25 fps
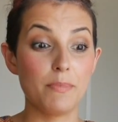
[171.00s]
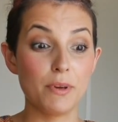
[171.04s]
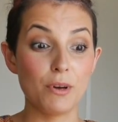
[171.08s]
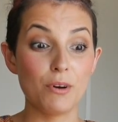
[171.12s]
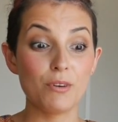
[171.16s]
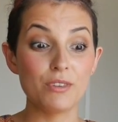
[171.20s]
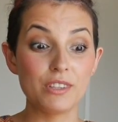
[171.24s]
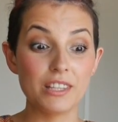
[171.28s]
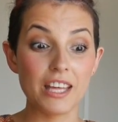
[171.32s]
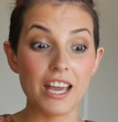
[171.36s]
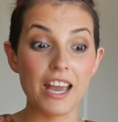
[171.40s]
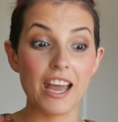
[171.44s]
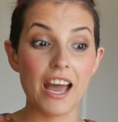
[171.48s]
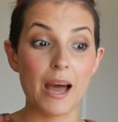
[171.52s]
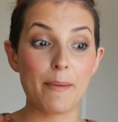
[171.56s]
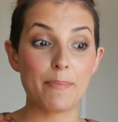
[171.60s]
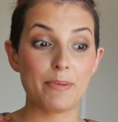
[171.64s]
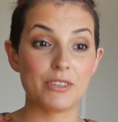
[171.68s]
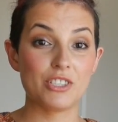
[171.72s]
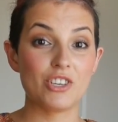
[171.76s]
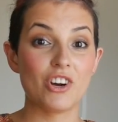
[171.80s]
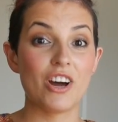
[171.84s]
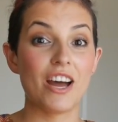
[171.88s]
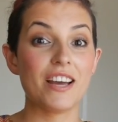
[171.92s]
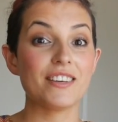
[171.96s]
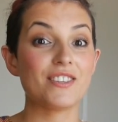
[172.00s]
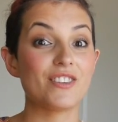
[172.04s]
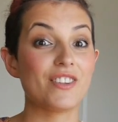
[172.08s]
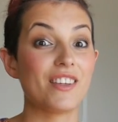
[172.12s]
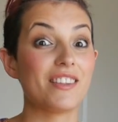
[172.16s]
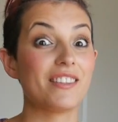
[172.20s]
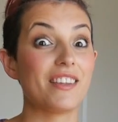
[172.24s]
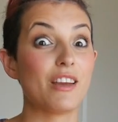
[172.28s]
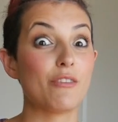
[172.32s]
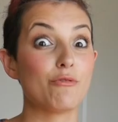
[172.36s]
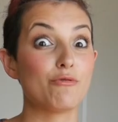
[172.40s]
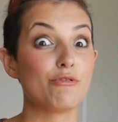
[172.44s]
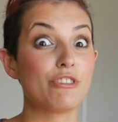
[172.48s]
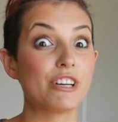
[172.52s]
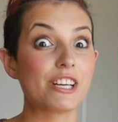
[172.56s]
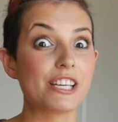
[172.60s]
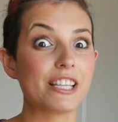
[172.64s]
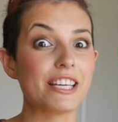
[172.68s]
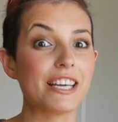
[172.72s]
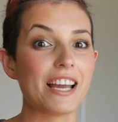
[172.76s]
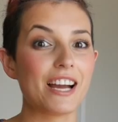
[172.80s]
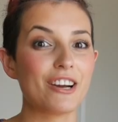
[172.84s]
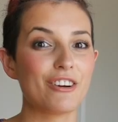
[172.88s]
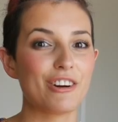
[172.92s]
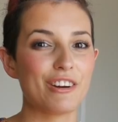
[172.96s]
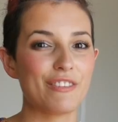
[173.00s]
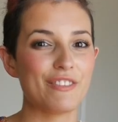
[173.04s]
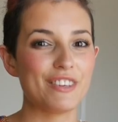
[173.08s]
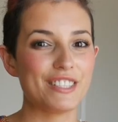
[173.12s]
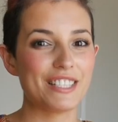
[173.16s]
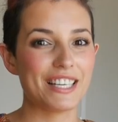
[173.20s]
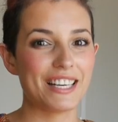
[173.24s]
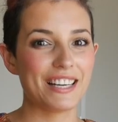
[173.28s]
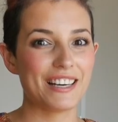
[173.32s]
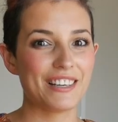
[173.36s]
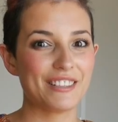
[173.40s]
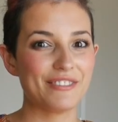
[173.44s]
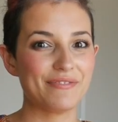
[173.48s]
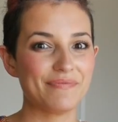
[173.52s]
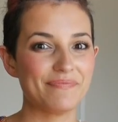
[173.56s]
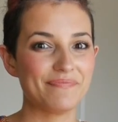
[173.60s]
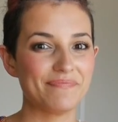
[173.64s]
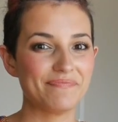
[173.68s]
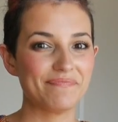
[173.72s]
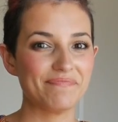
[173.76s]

Build their appetite so that they're really hungry for dinner.